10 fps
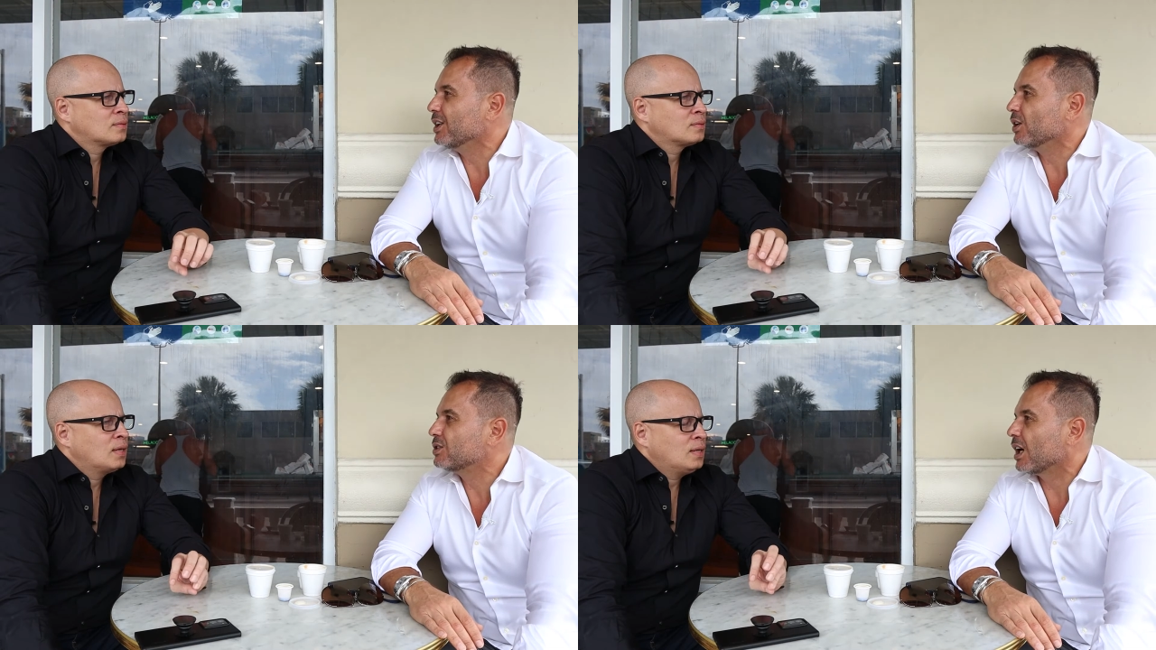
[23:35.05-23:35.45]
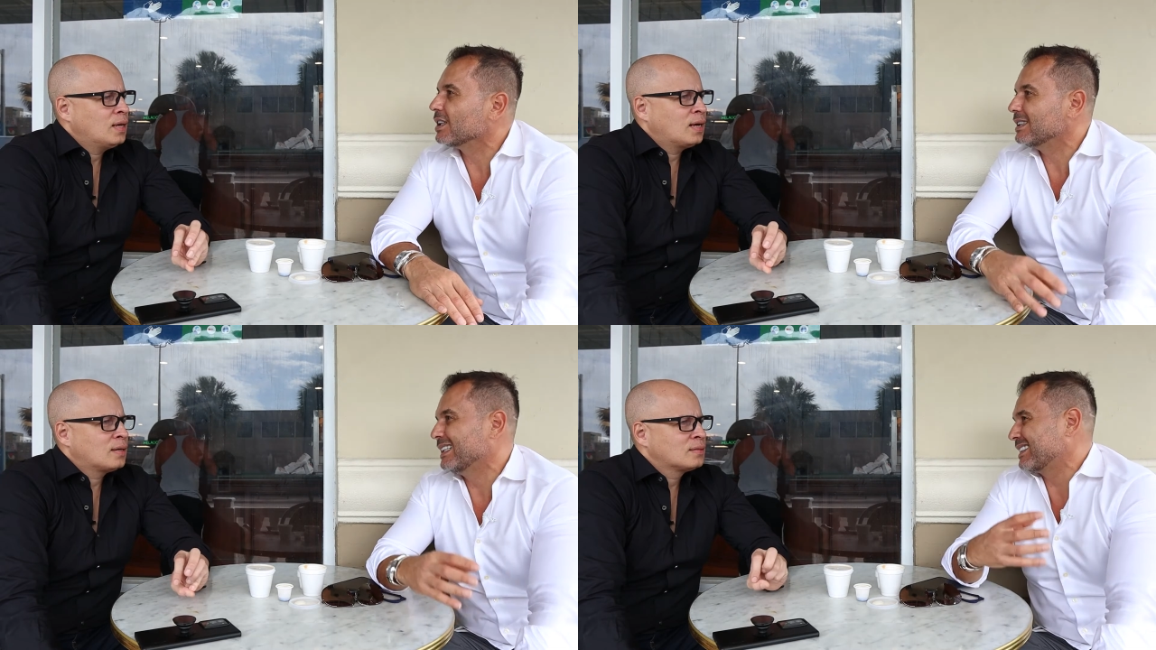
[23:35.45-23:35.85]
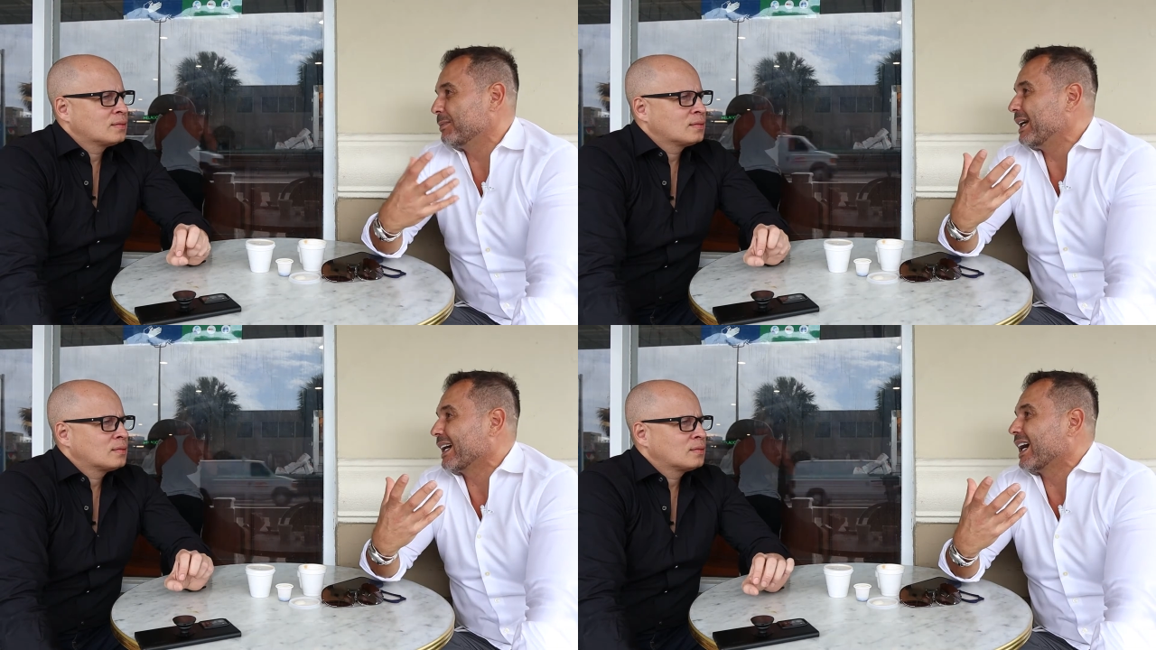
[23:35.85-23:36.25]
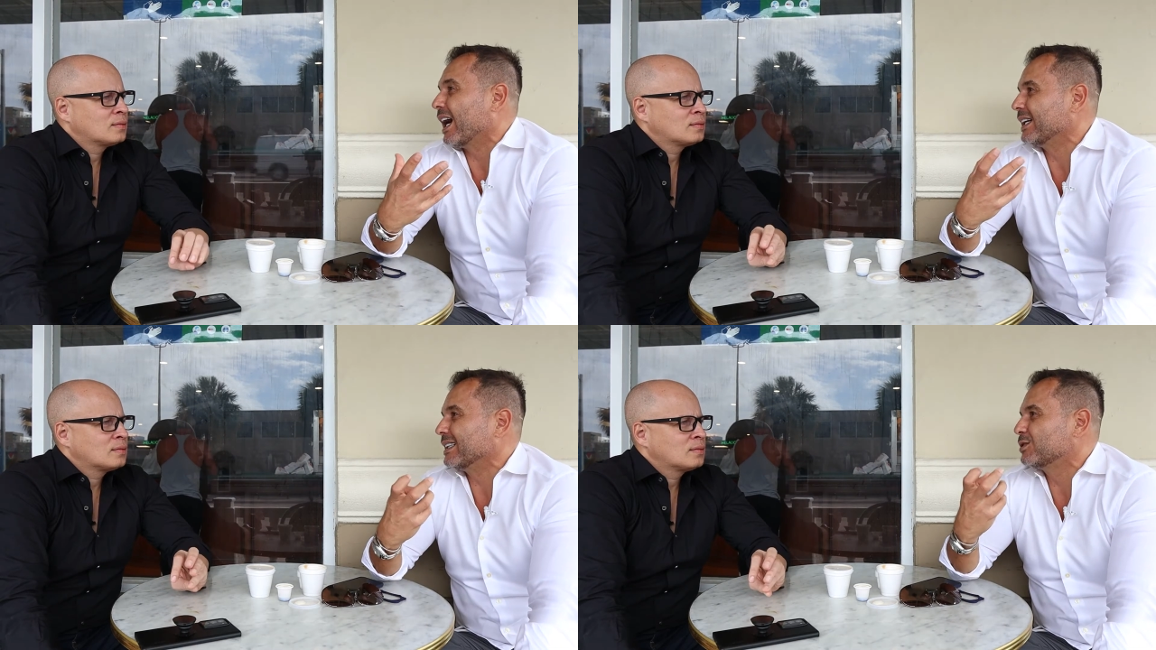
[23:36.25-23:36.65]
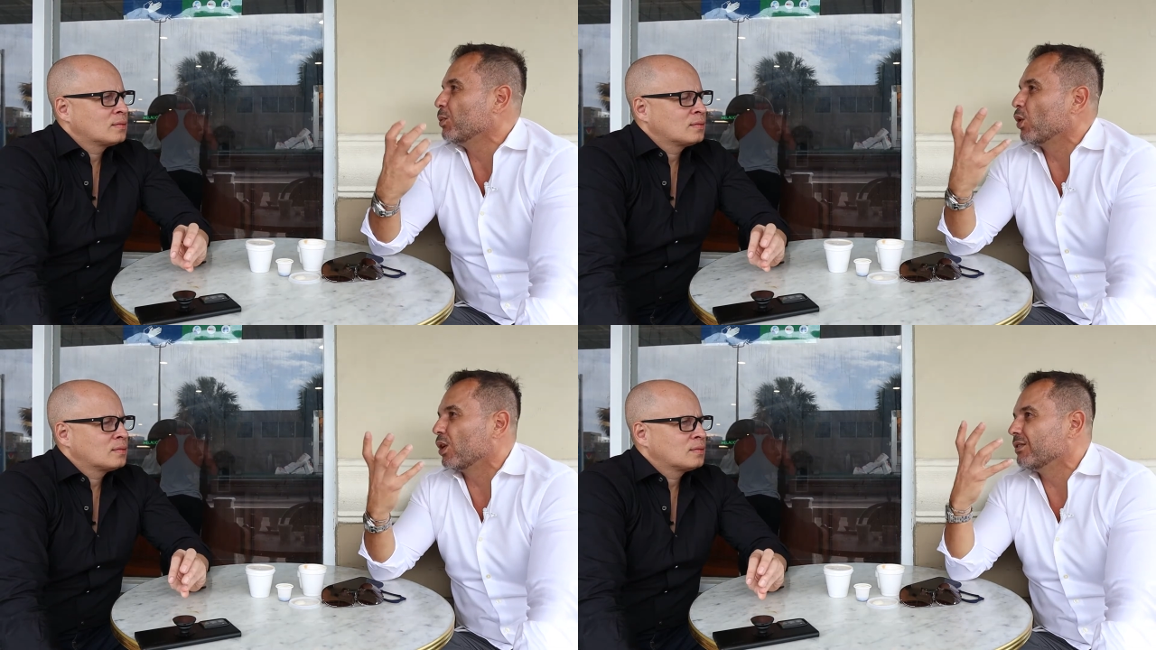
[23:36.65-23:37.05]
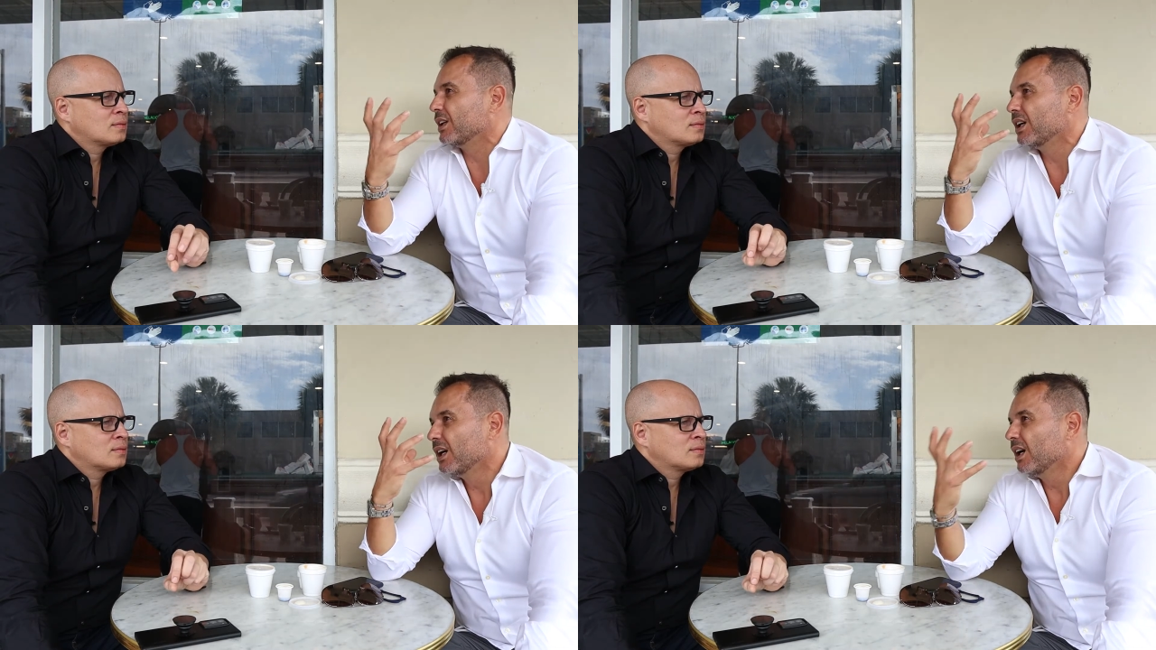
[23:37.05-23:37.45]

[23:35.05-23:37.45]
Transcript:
Speaker 1: you know tallest yeah. it's going to be iconic it's more of a,